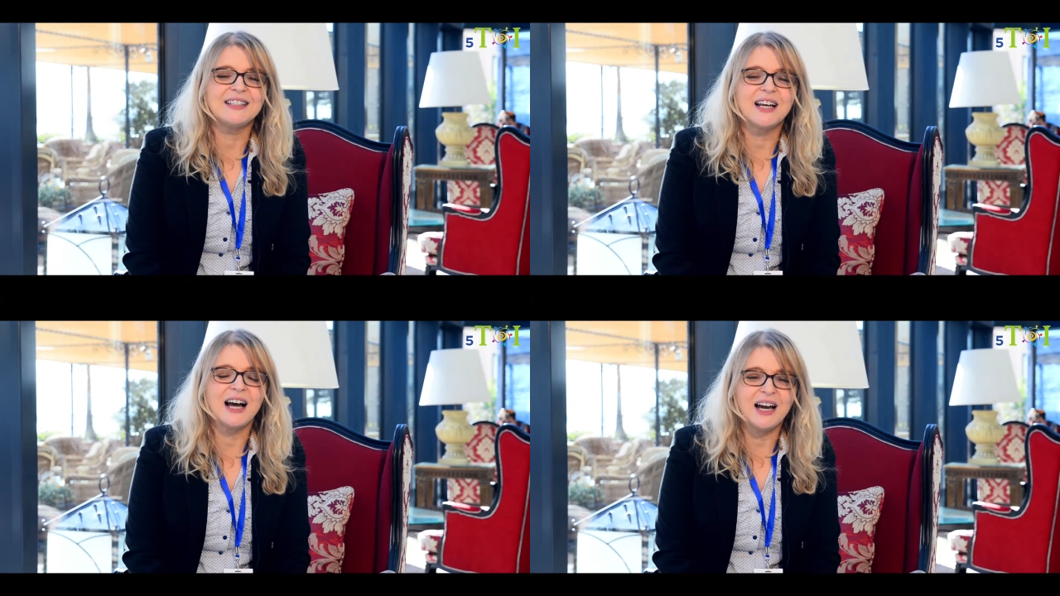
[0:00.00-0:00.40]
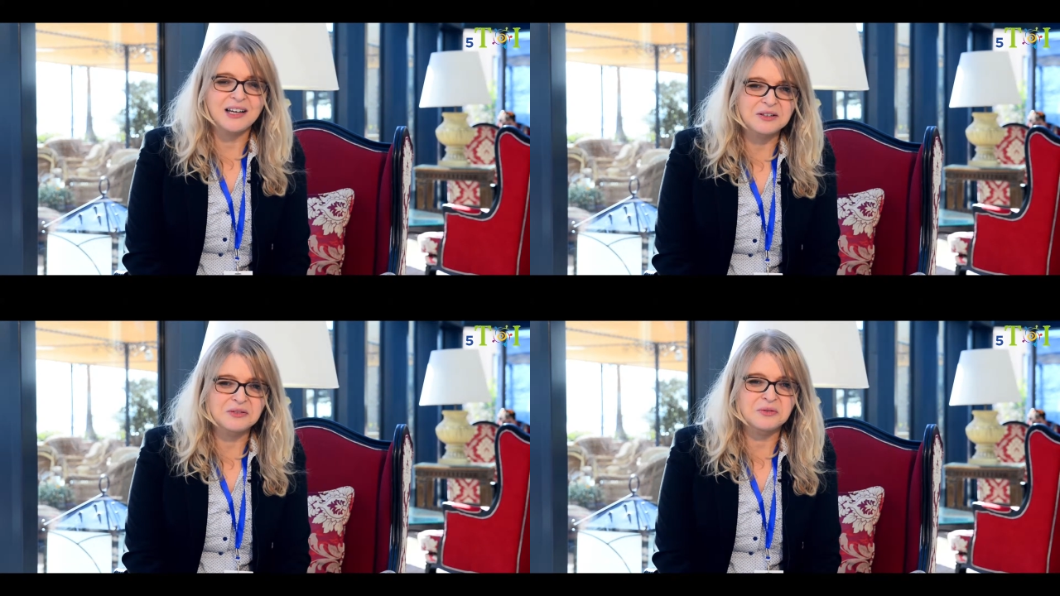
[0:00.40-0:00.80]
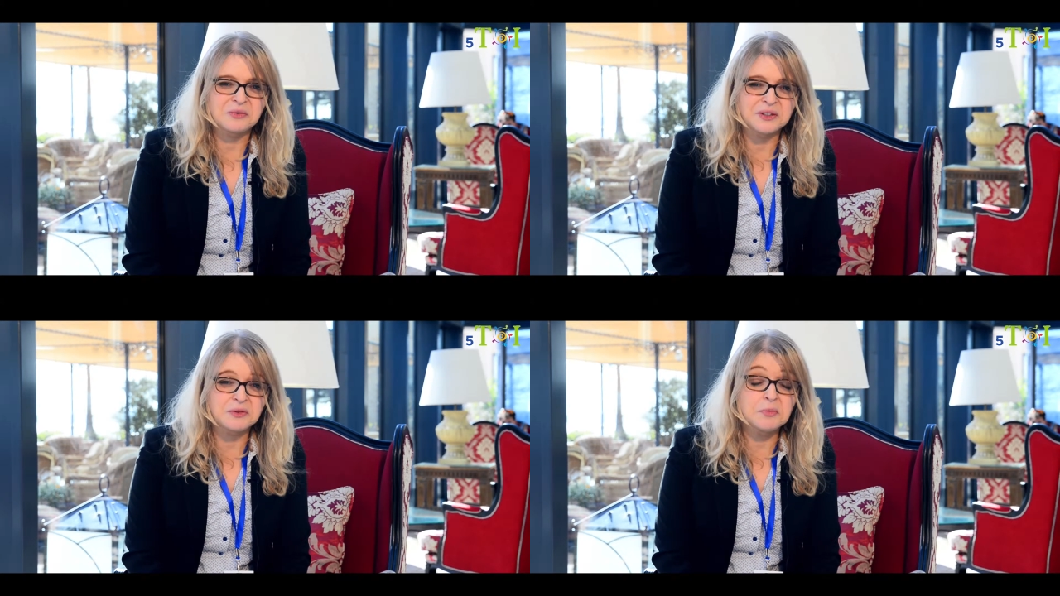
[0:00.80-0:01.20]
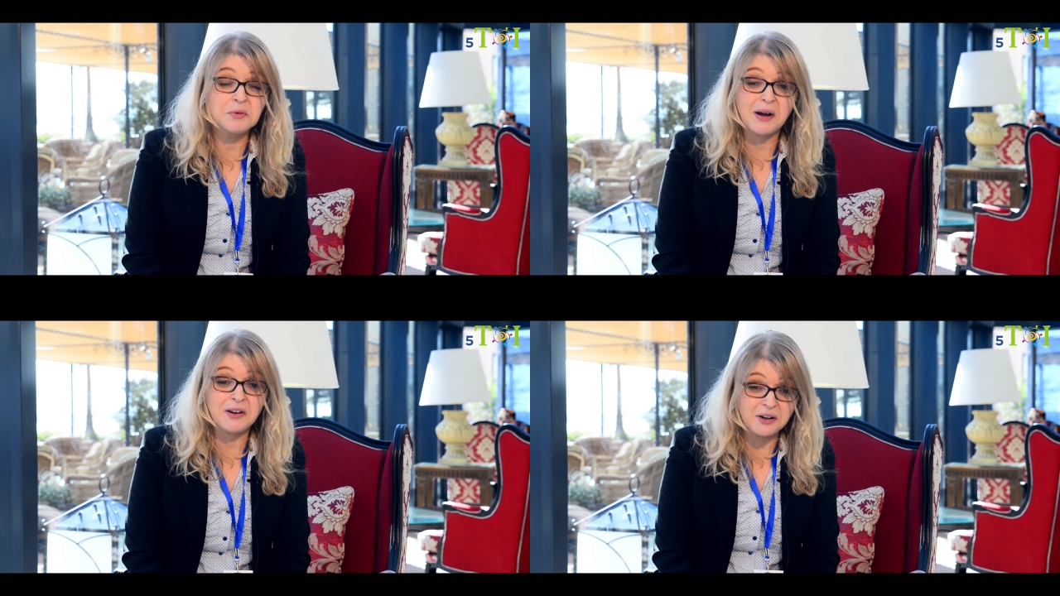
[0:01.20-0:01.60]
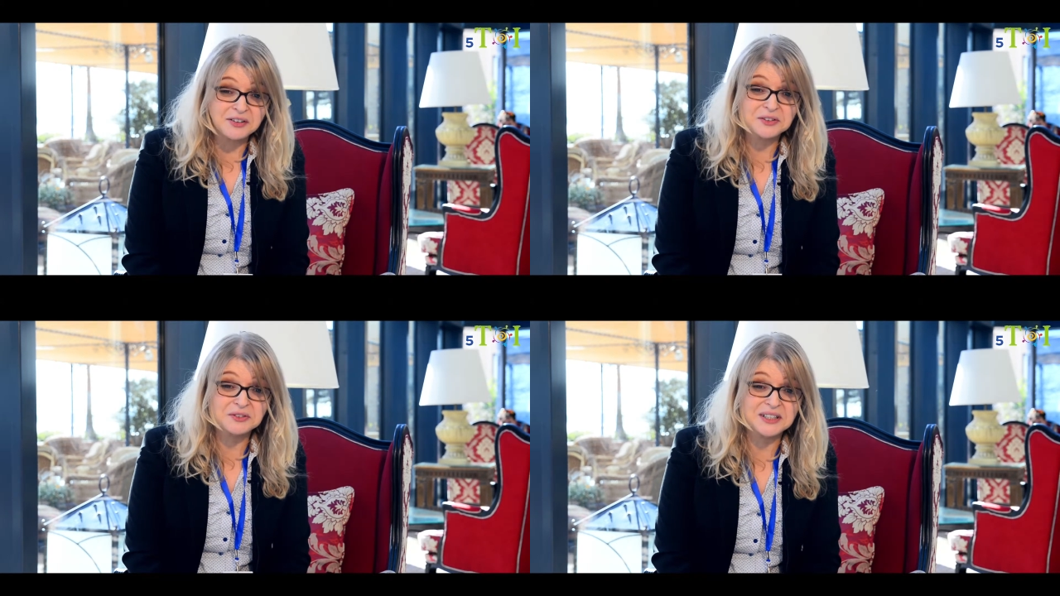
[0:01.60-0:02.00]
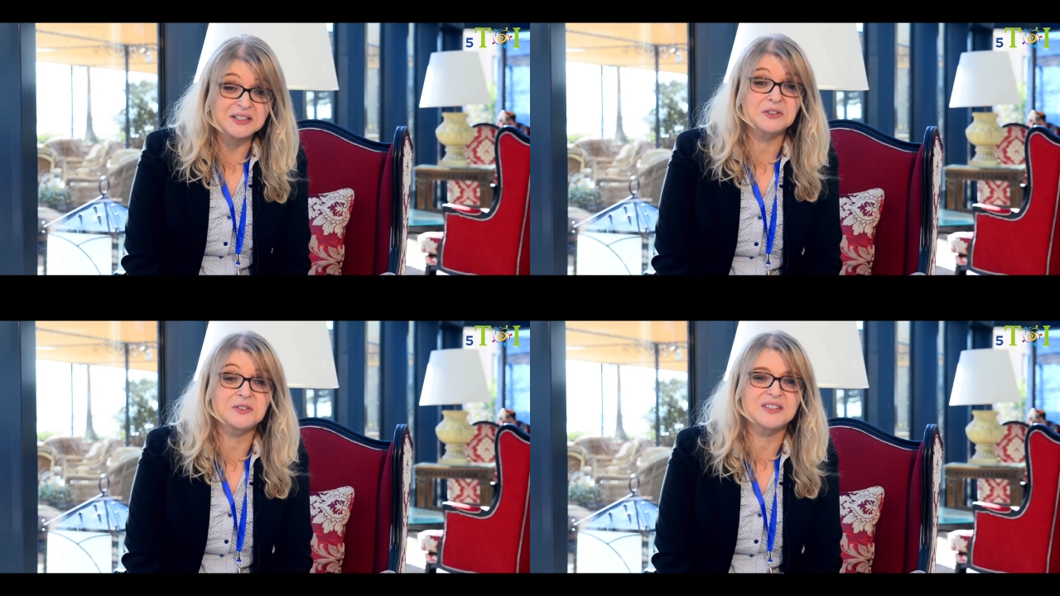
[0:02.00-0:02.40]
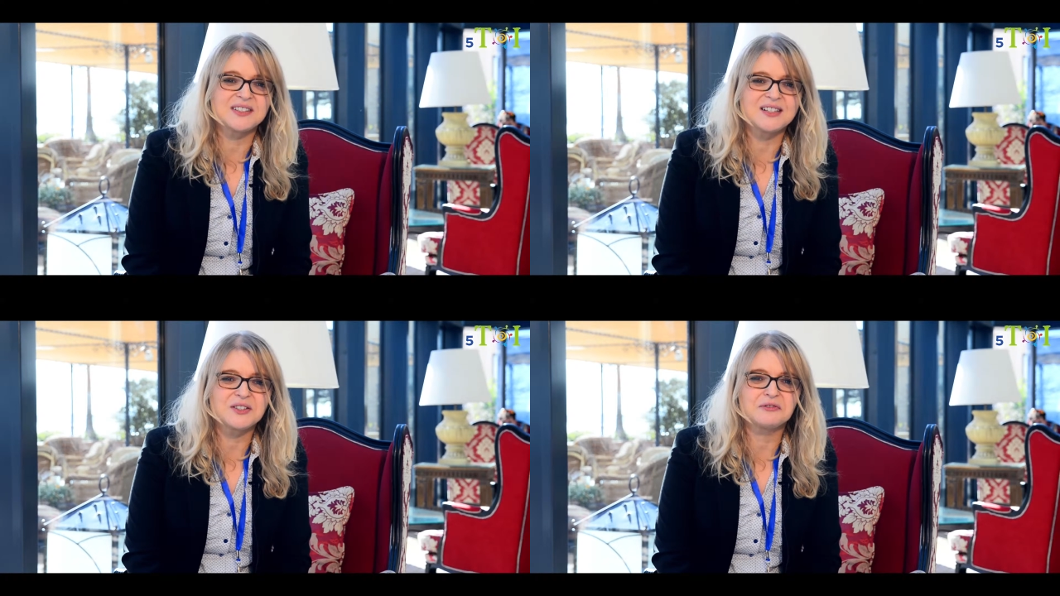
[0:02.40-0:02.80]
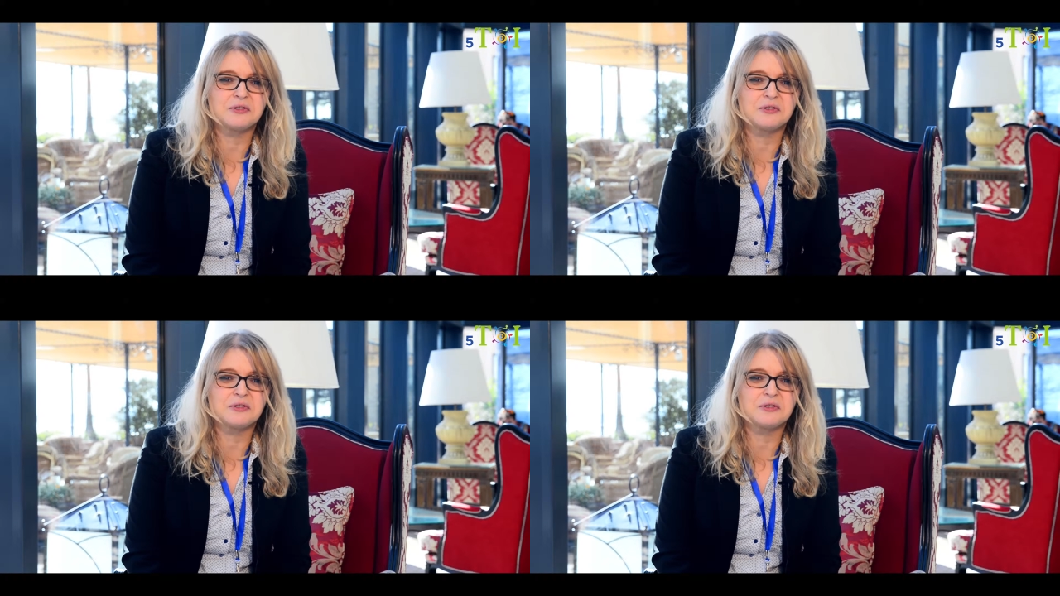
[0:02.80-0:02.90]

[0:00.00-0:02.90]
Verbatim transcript: and I, it will be my honor to take those results,